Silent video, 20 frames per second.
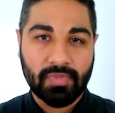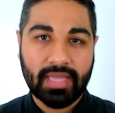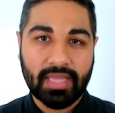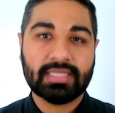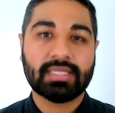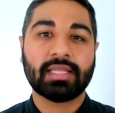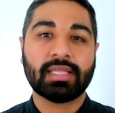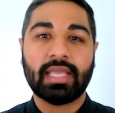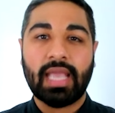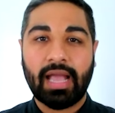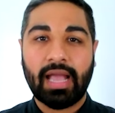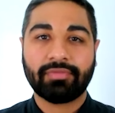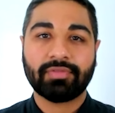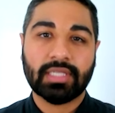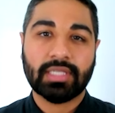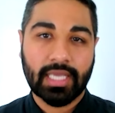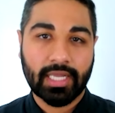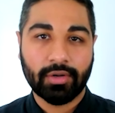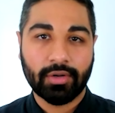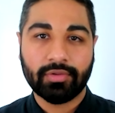mentally have
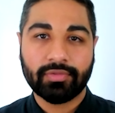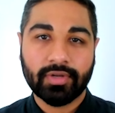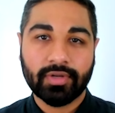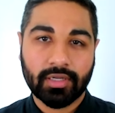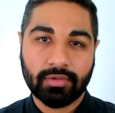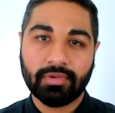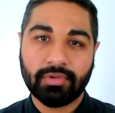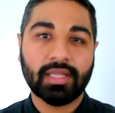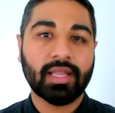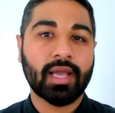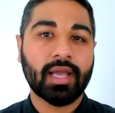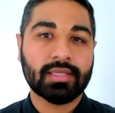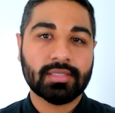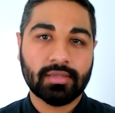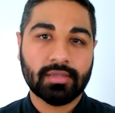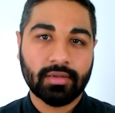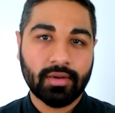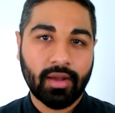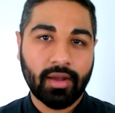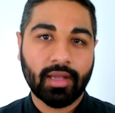to get over it and realize
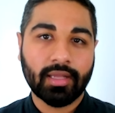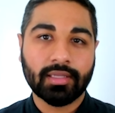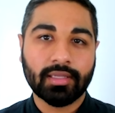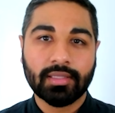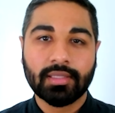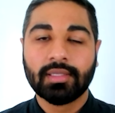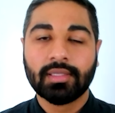you're not,